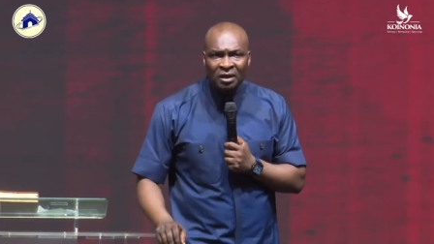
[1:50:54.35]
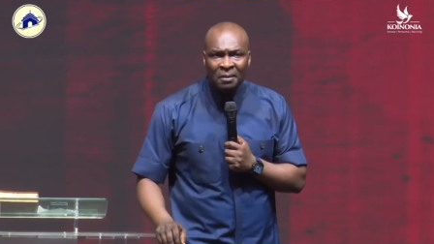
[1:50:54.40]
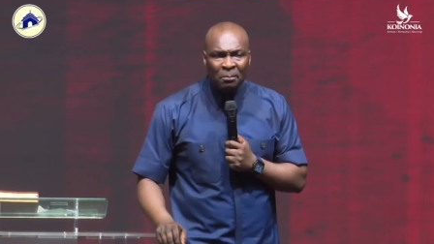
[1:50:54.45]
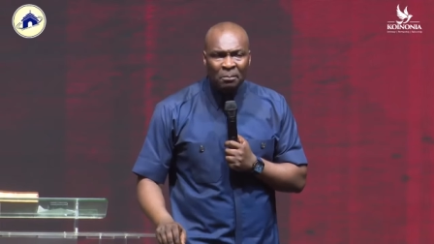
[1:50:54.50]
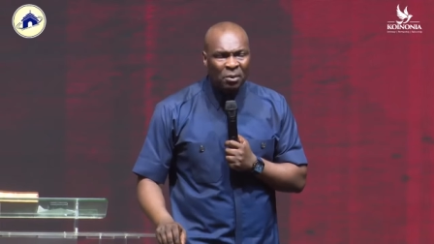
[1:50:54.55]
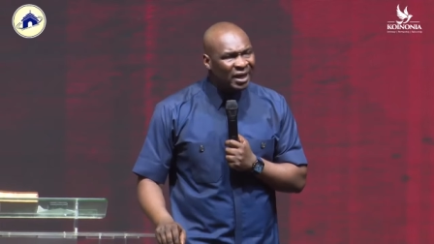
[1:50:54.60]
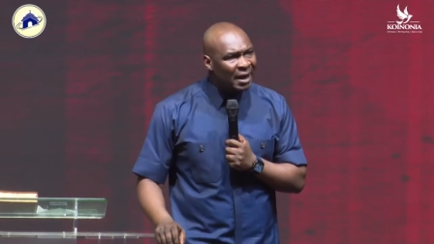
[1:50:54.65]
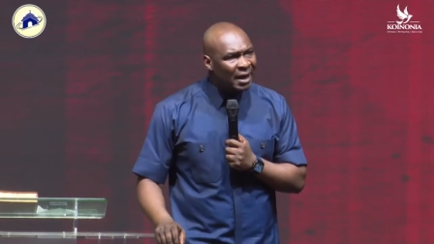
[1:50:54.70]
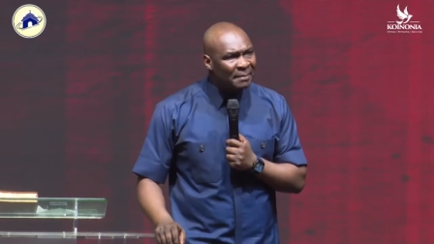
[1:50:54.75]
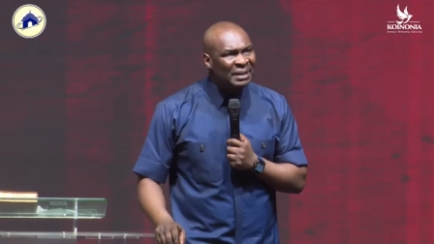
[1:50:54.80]

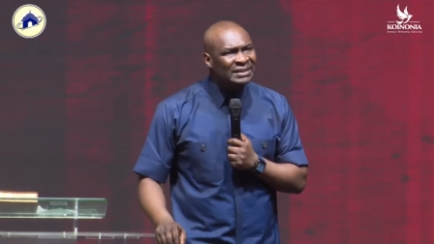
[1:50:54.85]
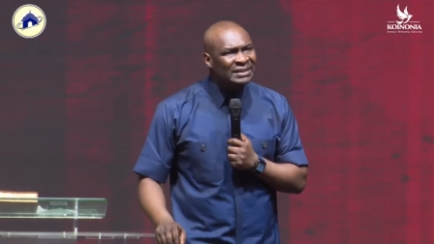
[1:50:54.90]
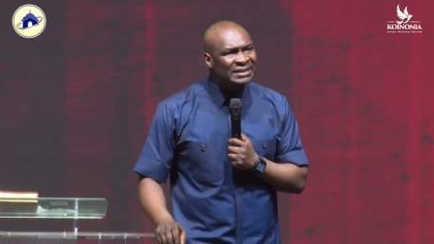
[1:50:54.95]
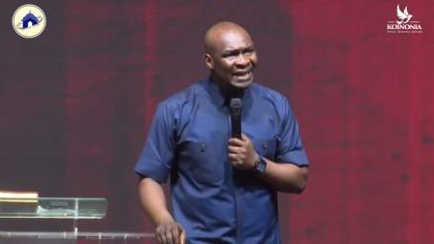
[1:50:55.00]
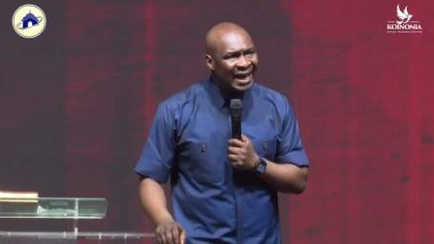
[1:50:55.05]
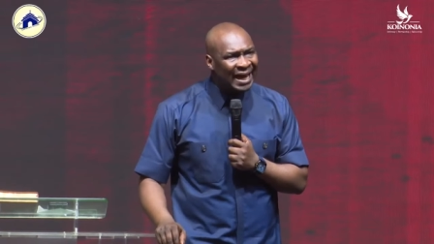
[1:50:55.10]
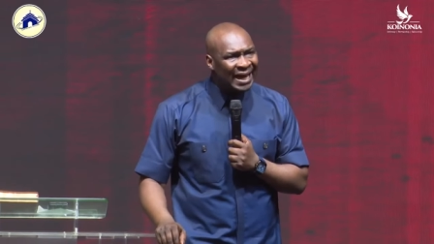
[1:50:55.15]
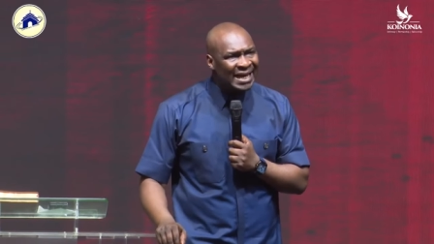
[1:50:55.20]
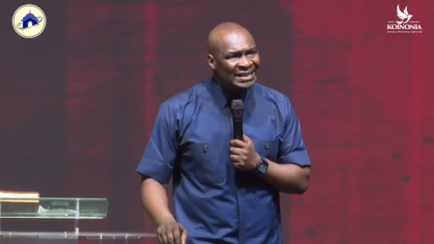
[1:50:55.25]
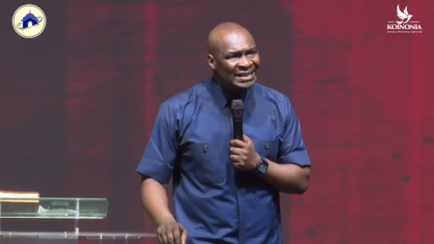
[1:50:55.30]
But let me
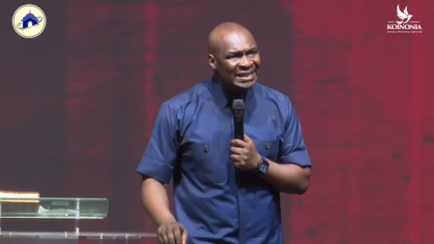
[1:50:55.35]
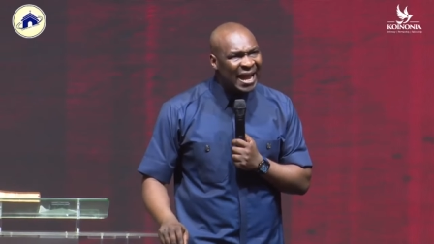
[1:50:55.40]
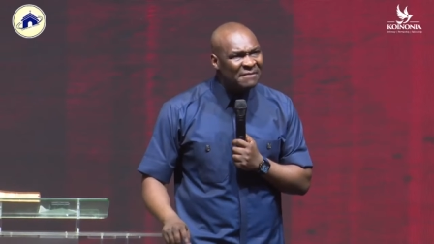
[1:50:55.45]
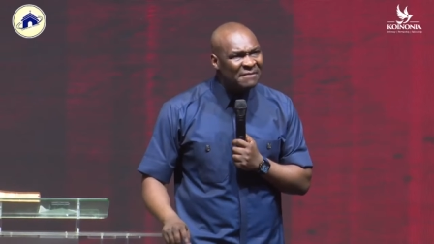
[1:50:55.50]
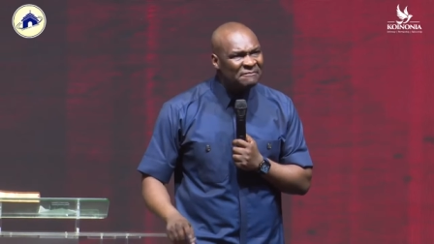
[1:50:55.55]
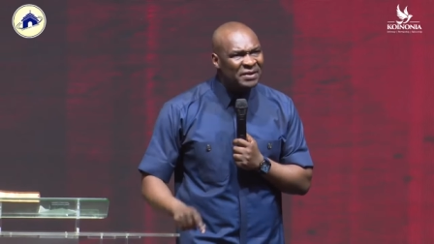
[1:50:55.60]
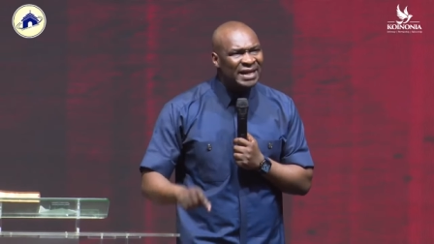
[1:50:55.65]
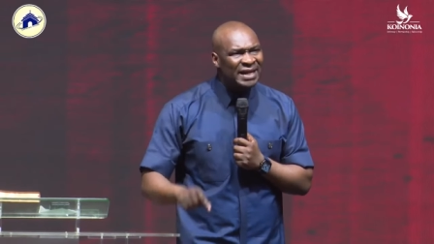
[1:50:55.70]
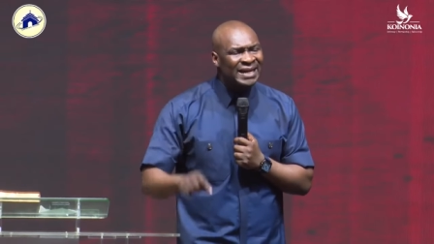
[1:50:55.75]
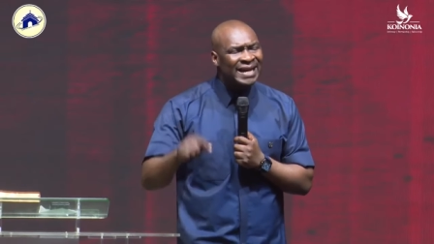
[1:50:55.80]
challenge
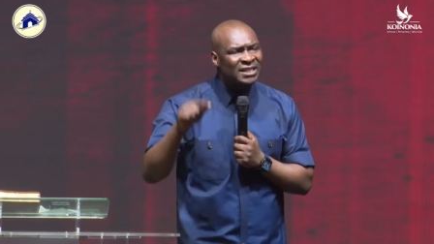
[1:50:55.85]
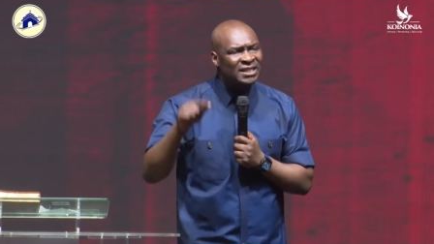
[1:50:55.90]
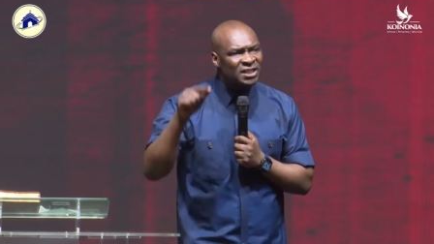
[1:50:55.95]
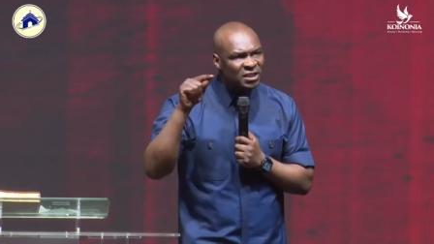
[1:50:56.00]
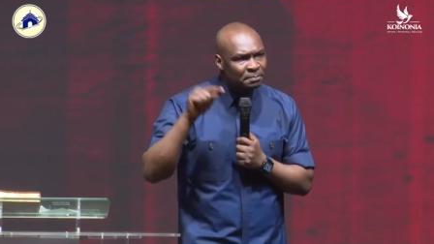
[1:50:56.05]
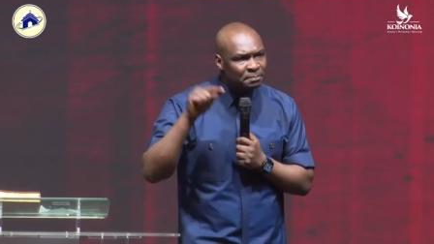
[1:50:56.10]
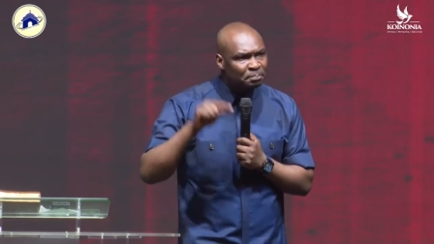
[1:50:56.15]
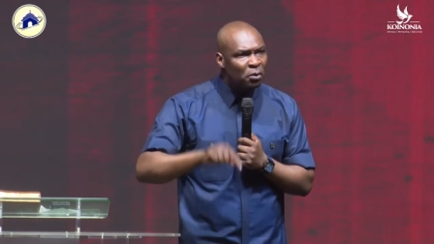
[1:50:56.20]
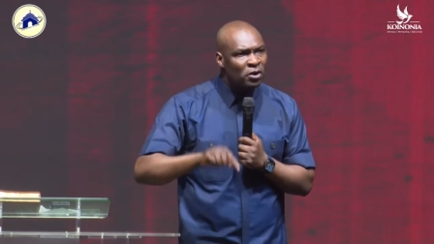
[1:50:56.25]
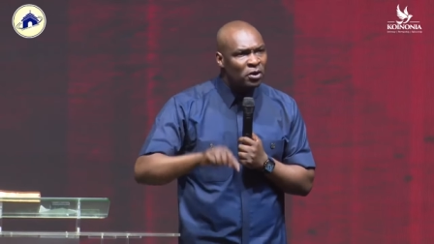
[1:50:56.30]
every
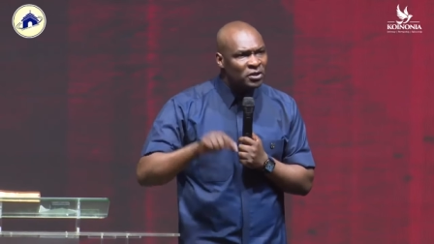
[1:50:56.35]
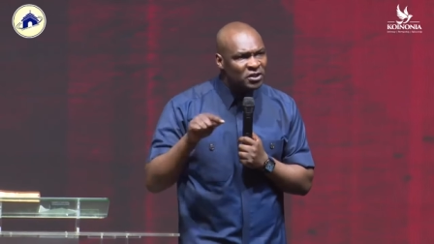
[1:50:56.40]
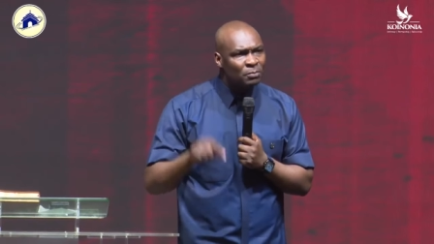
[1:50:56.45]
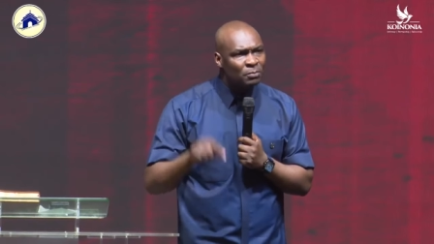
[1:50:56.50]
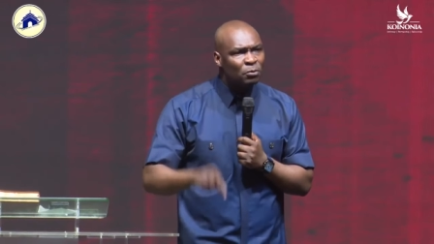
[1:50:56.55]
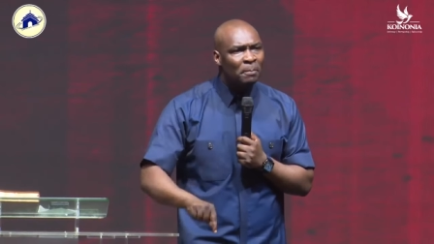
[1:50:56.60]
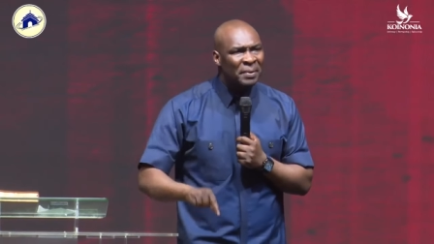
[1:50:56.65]
responsible